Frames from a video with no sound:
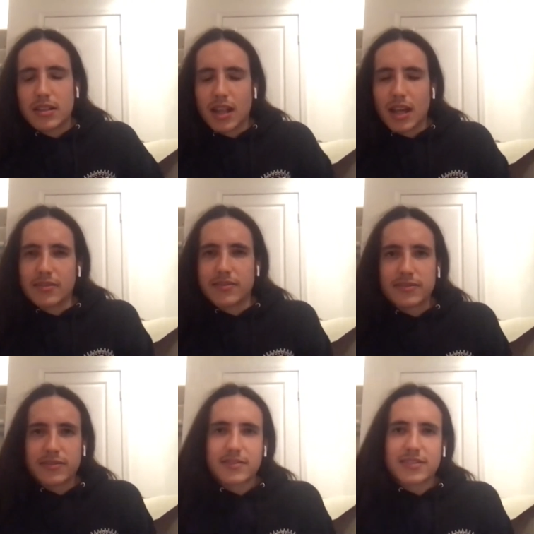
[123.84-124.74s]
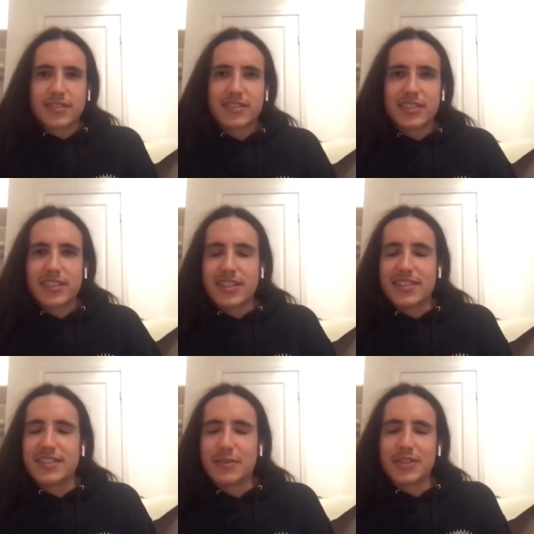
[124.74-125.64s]
Life, a
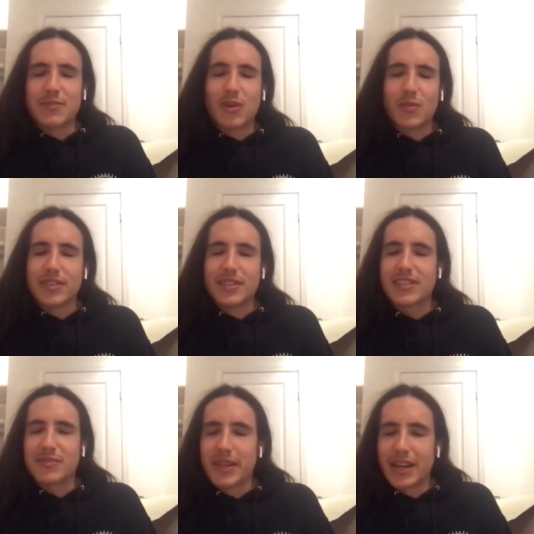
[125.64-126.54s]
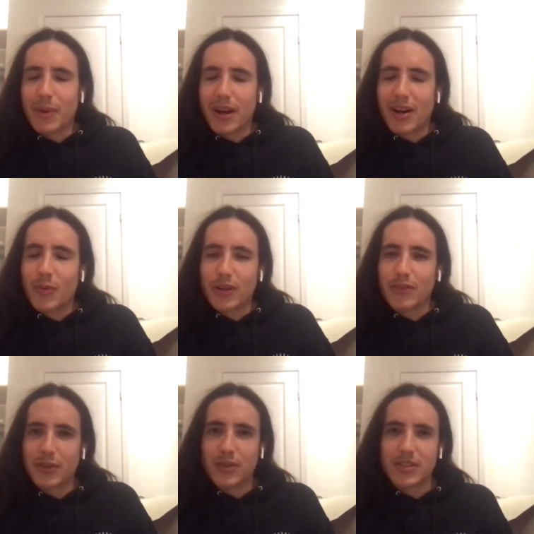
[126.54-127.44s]
series of moments. May I borrow one
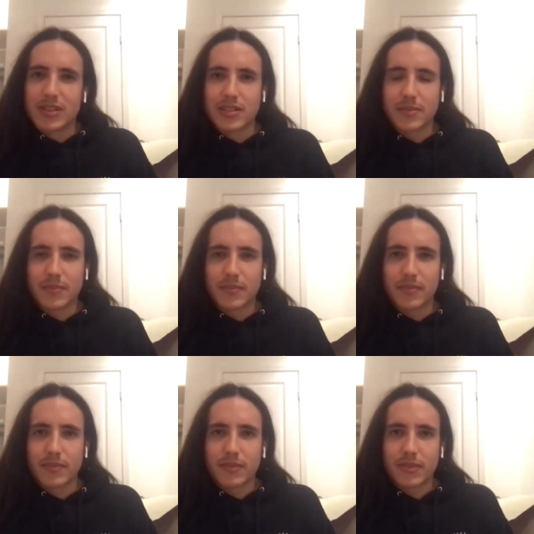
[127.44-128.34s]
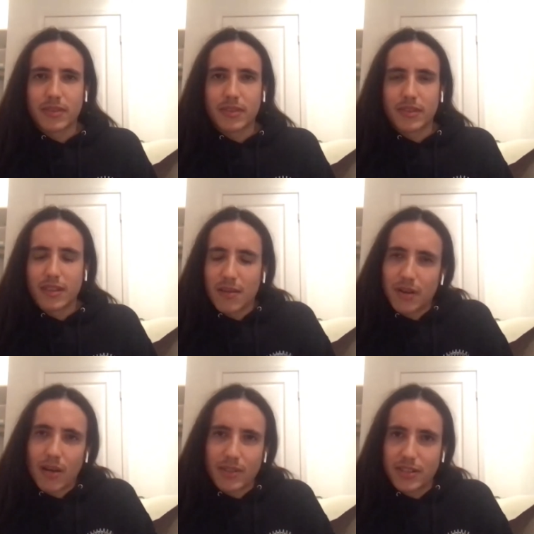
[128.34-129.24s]
of yours? I
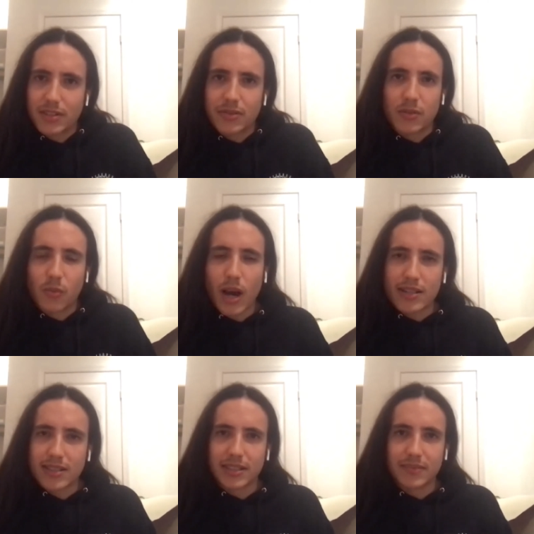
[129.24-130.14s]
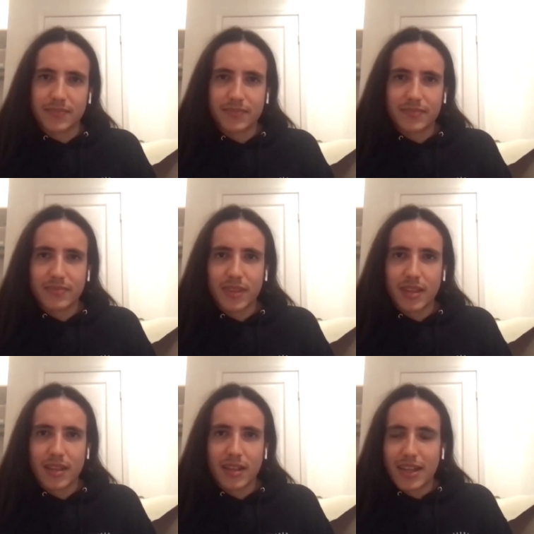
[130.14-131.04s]
promise to use it wisely.
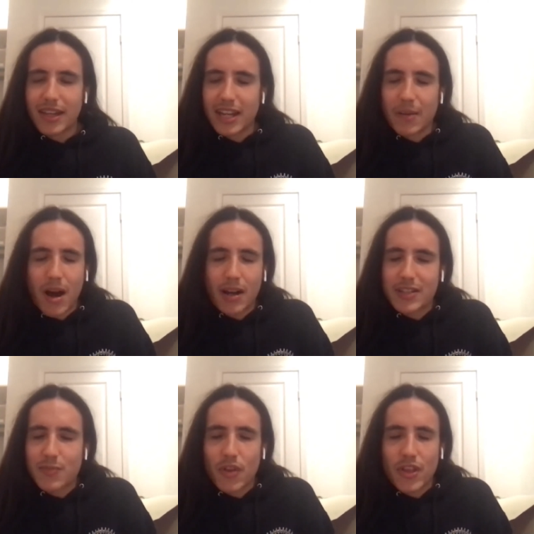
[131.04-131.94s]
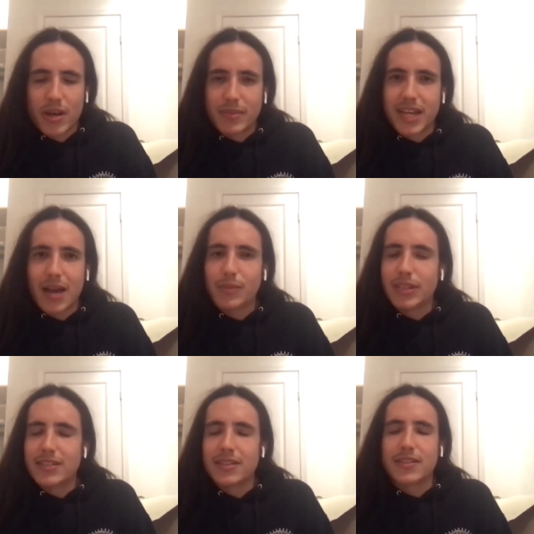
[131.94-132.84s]
And I'm honest more than I'm
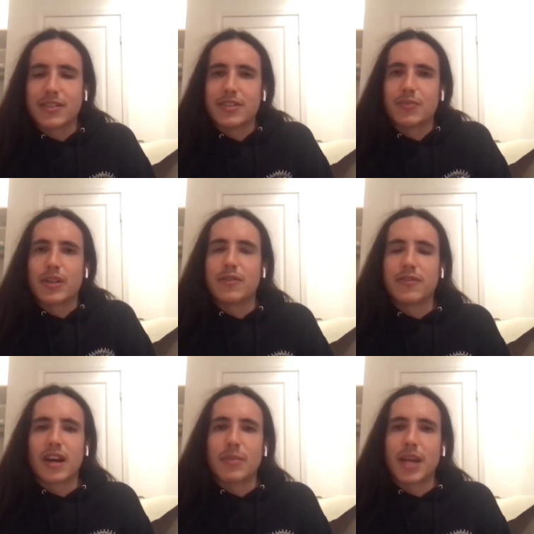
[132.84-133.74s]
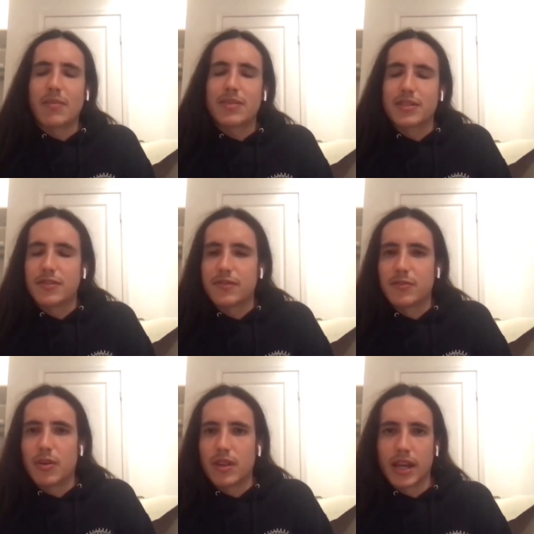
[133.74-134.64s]
timely. Searching is where you'll find me. I'm searching for
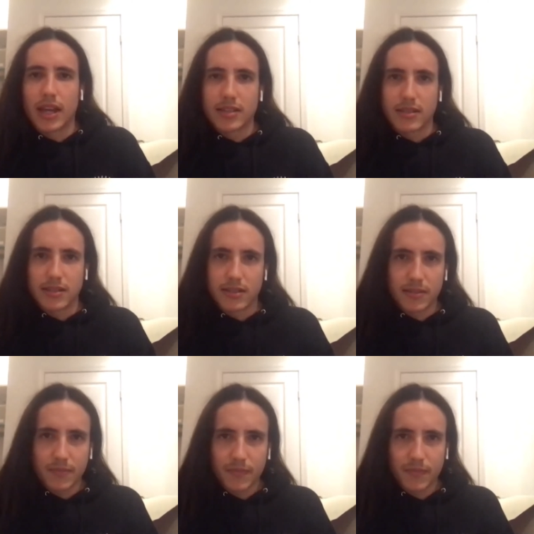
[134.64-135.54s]
more than answers.